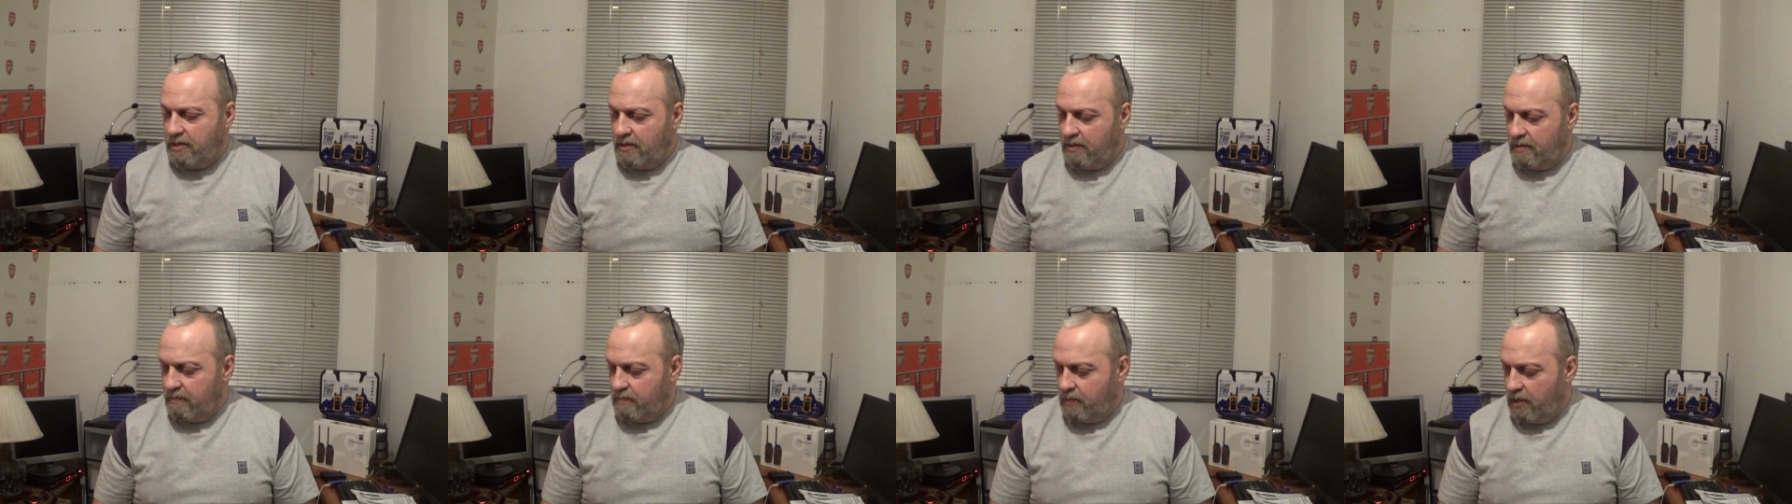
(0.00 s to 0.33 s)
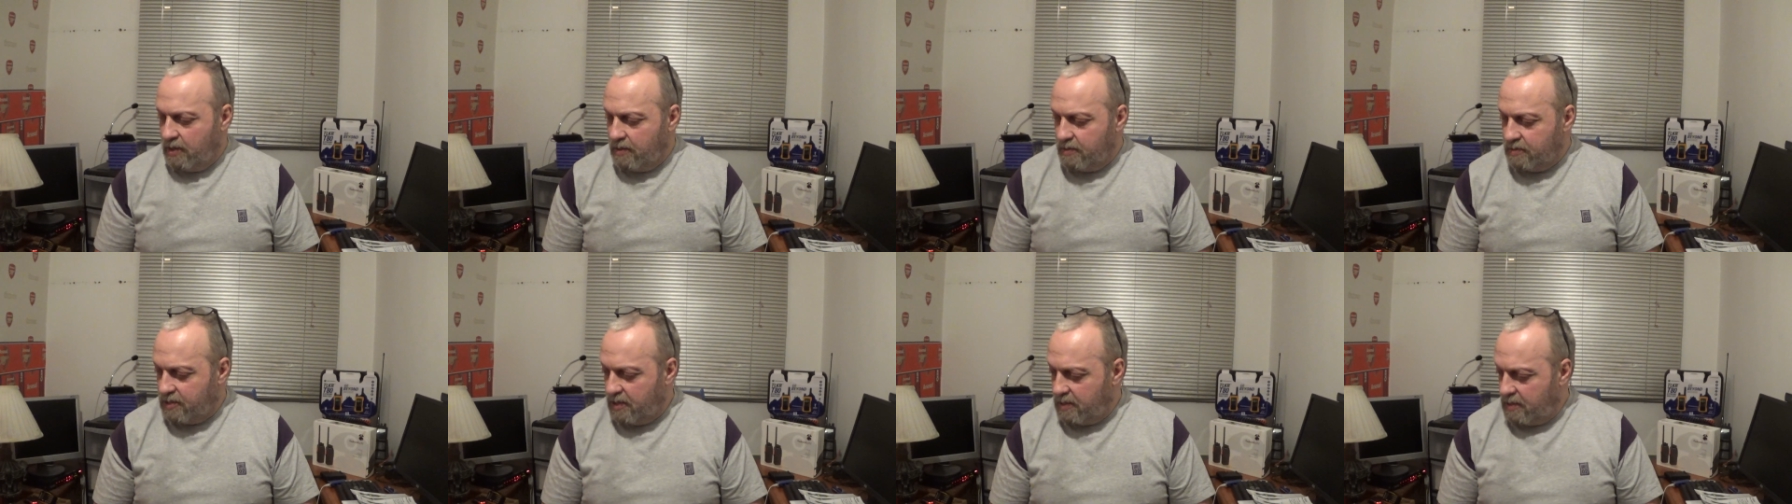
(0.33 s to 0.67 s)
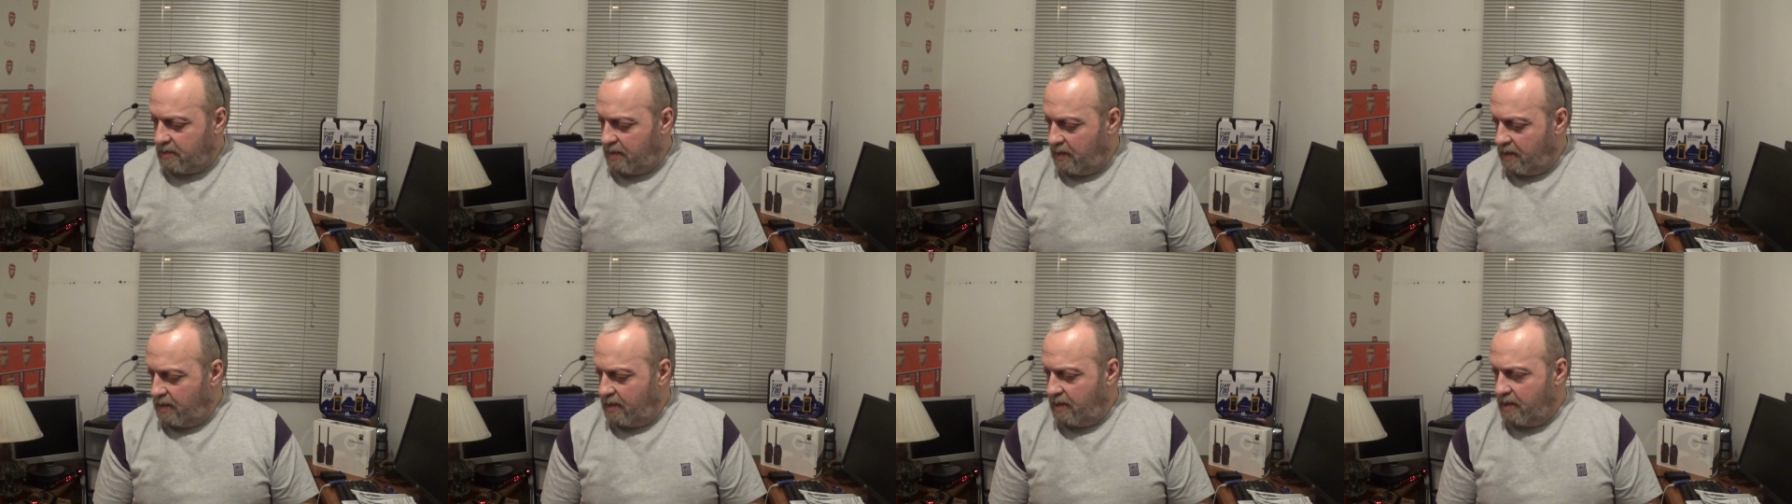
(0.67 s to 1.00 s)
that I'm using.
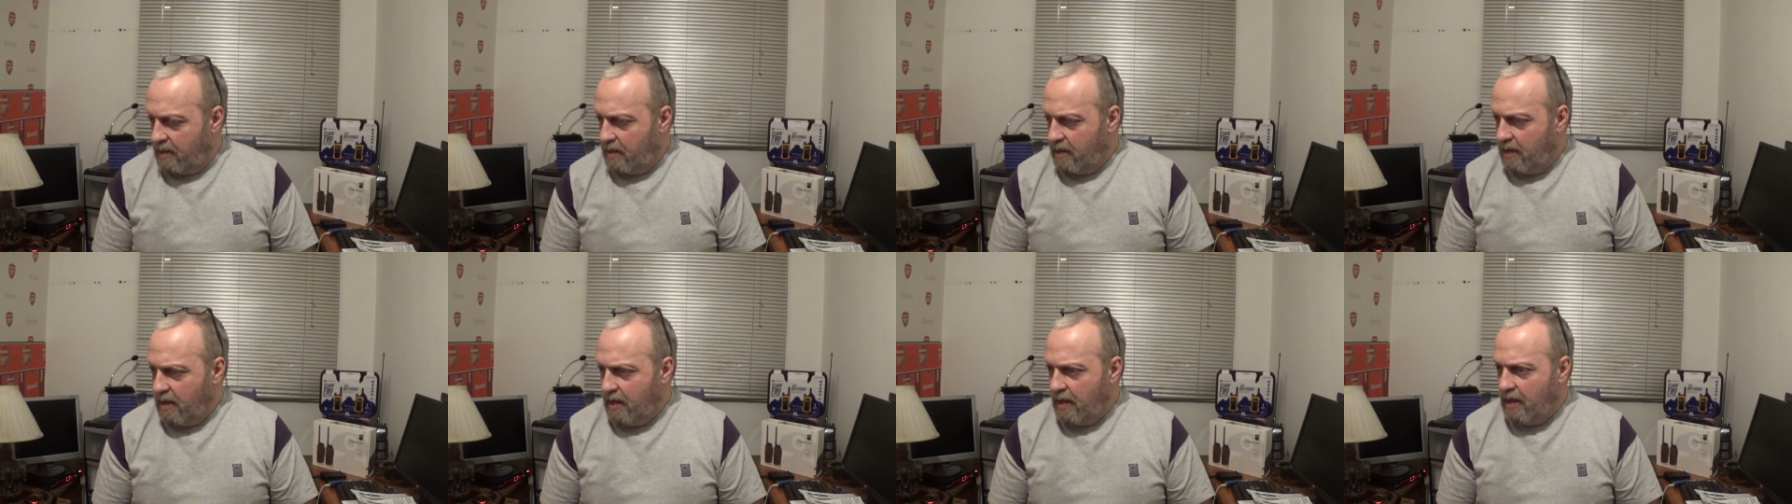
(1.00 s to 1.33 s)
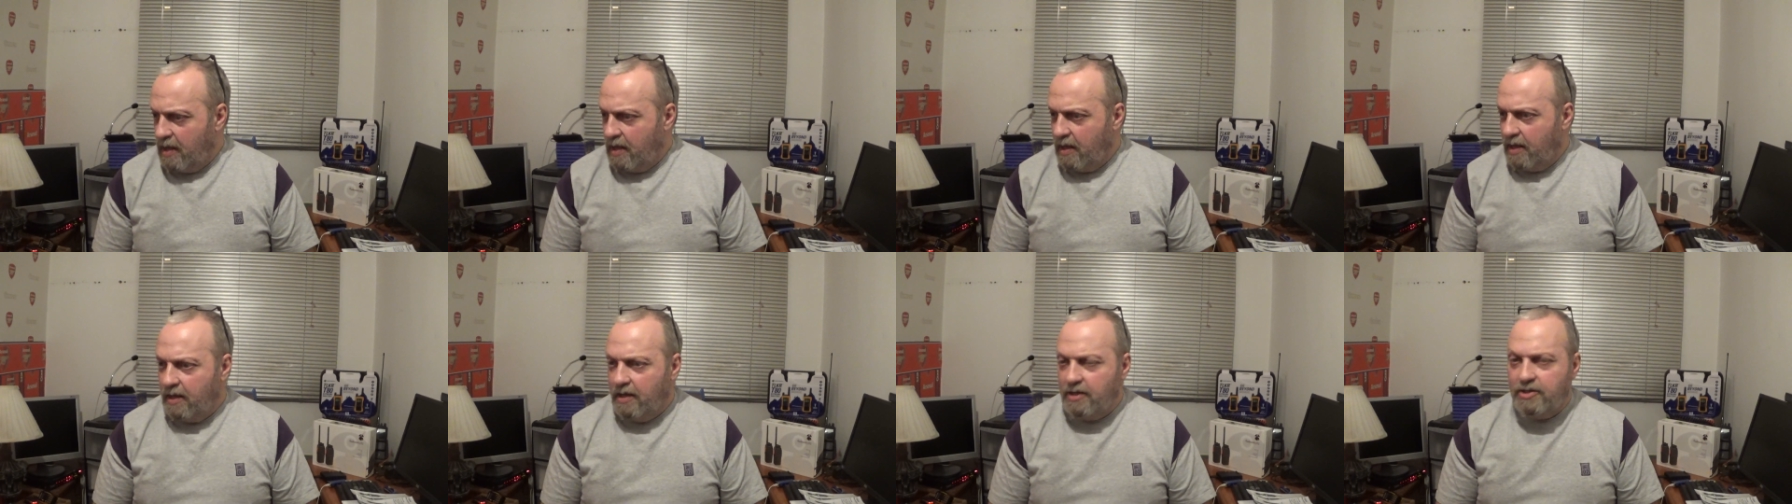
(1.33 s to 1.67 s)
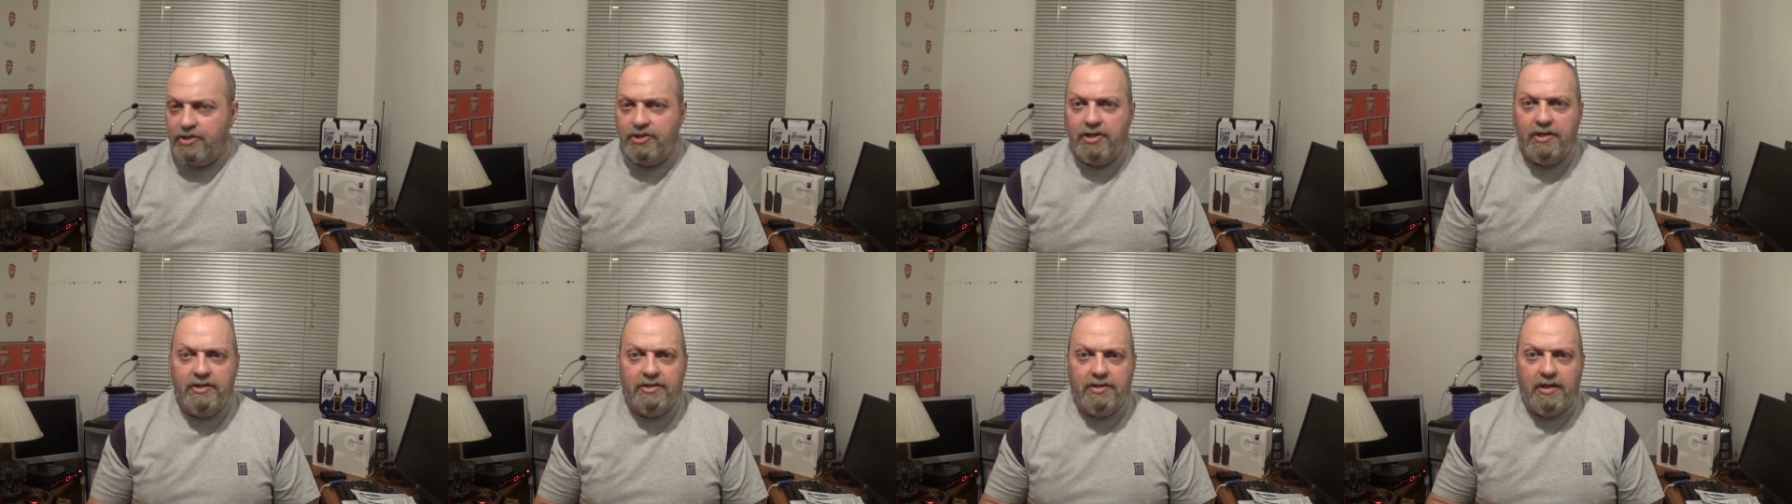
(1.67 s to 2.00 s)

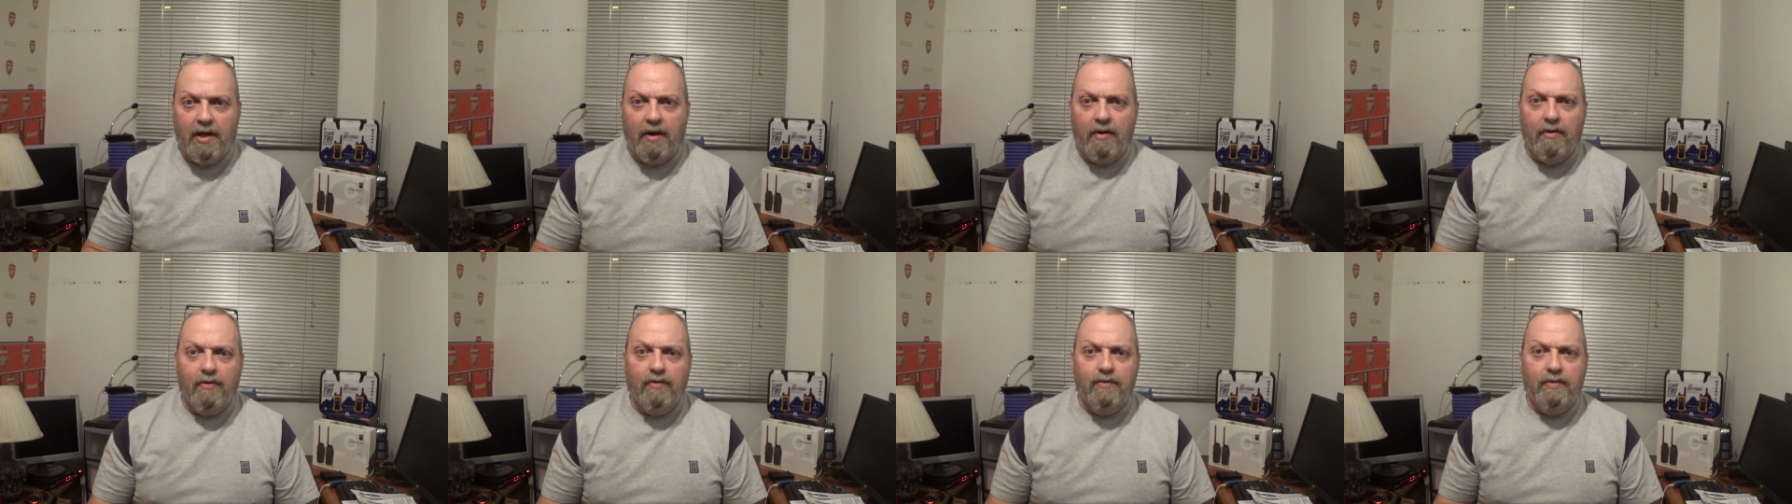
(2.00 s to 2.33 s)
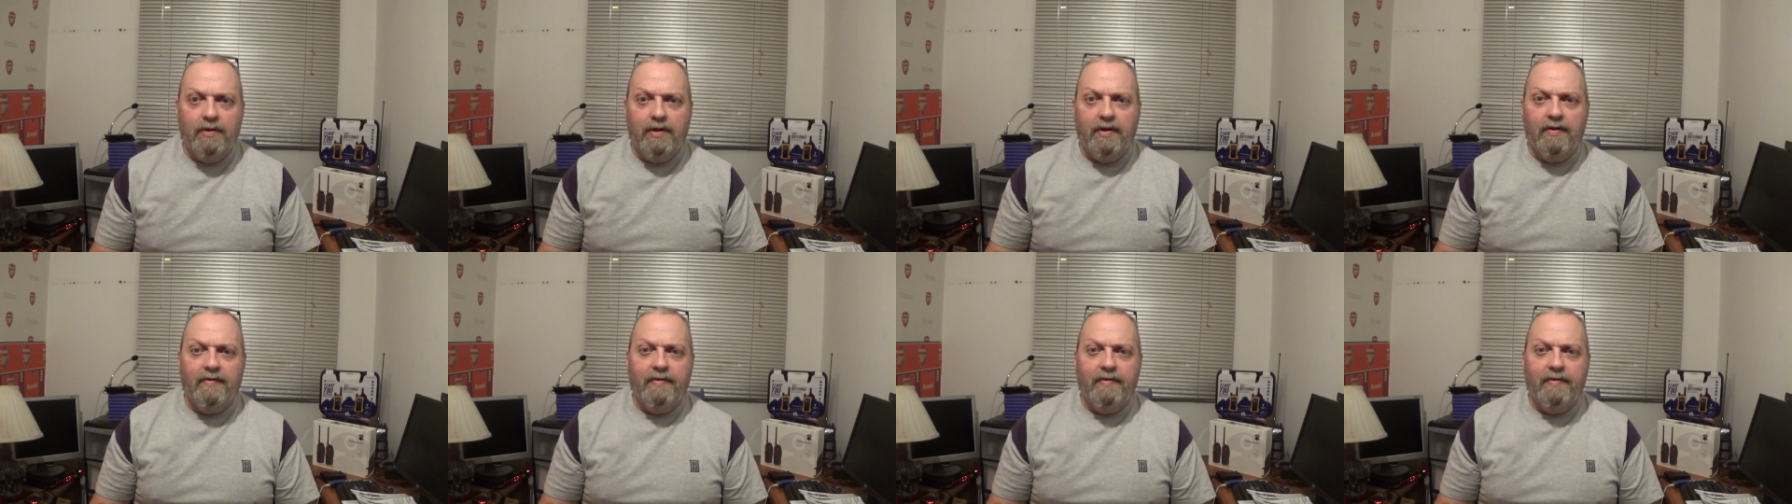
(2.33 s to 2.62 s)
It's just old.